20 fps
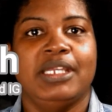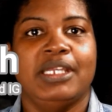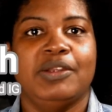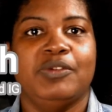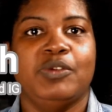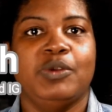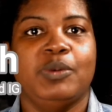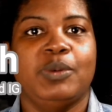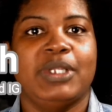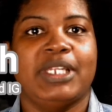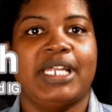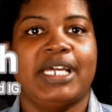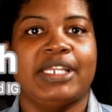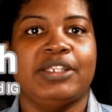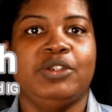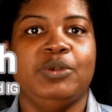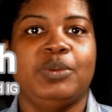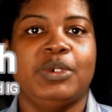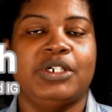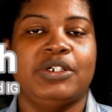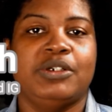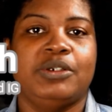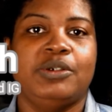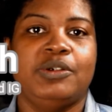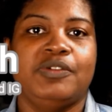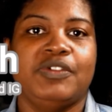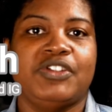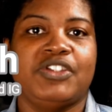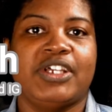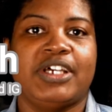If you would like, you would
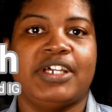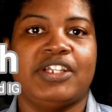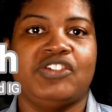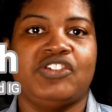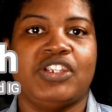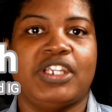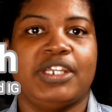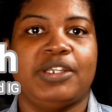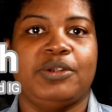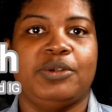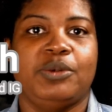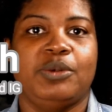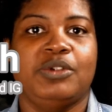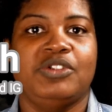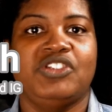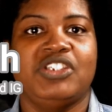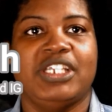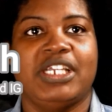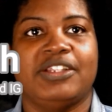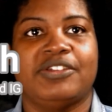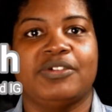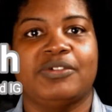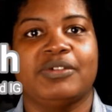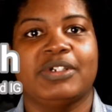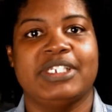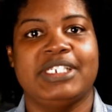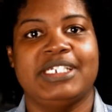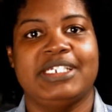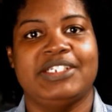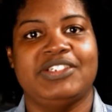go over to her channel. She has a
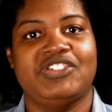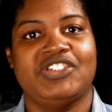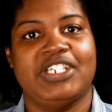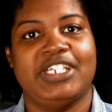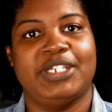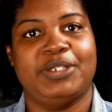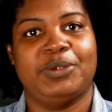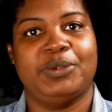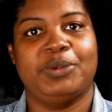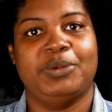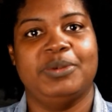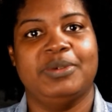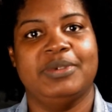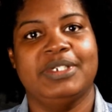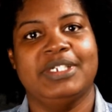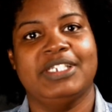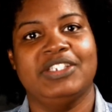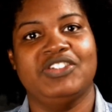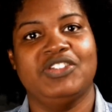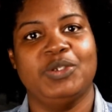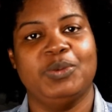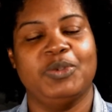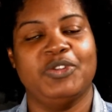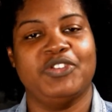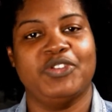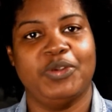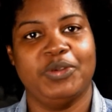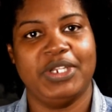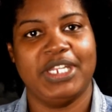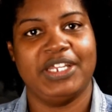really good channel, and she
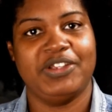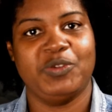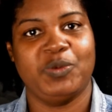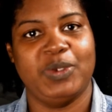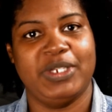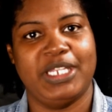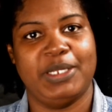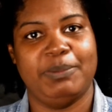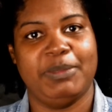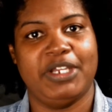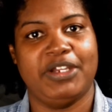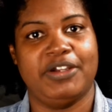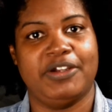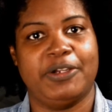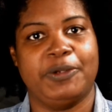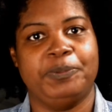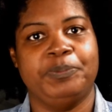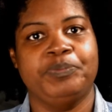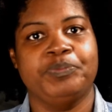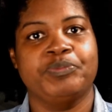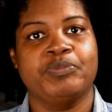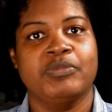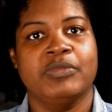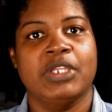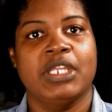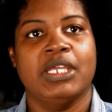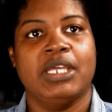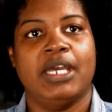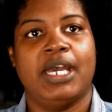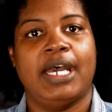was so nice when I met her.
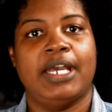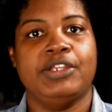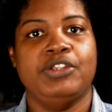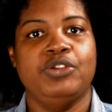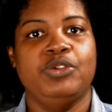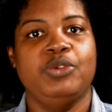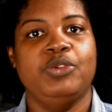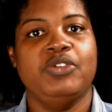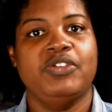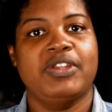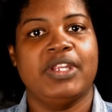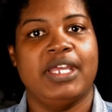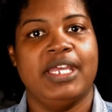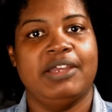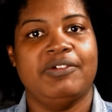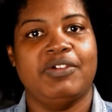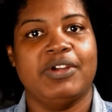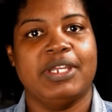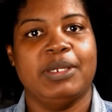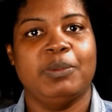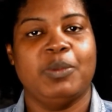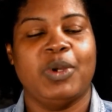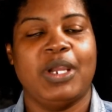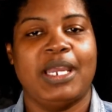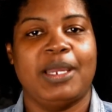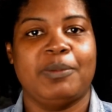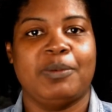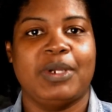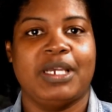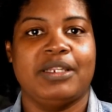I used African
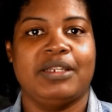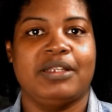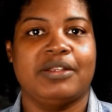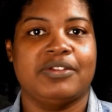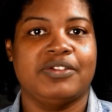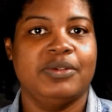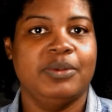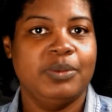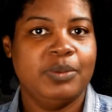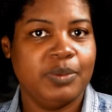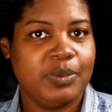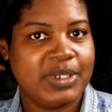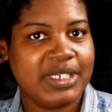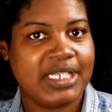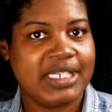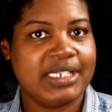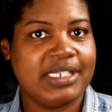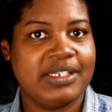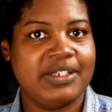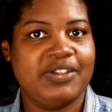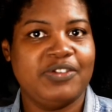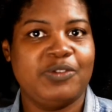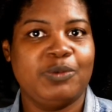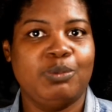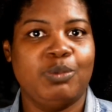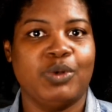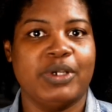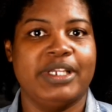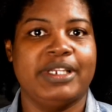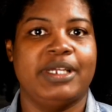Pride products when I did this
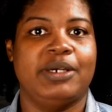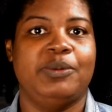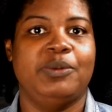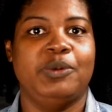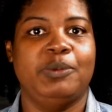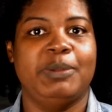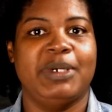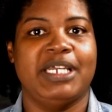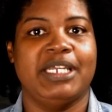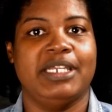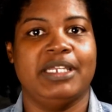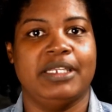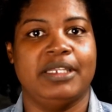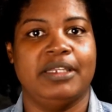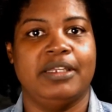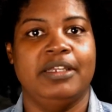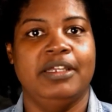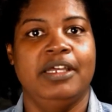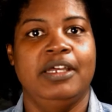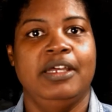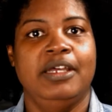braid out on my hair.